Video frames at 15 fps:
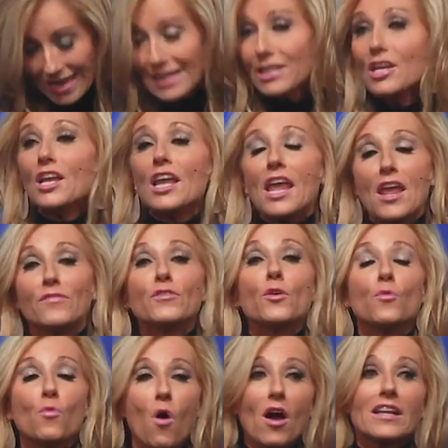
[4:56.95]
and if
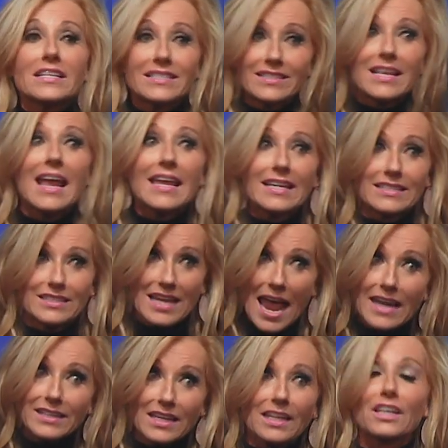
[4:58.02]
you want to say it
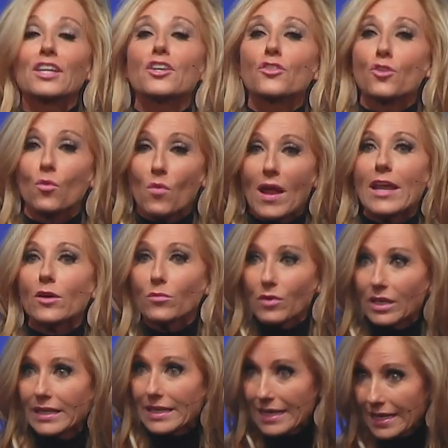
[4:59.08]
technically the way it
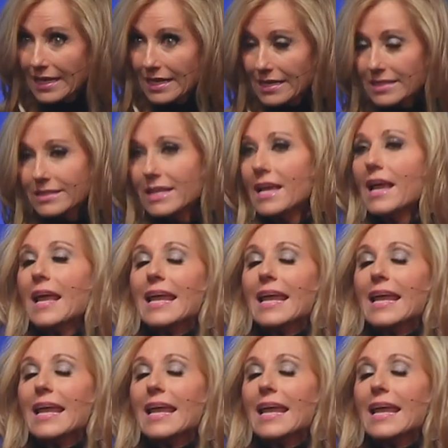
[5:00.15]
really is,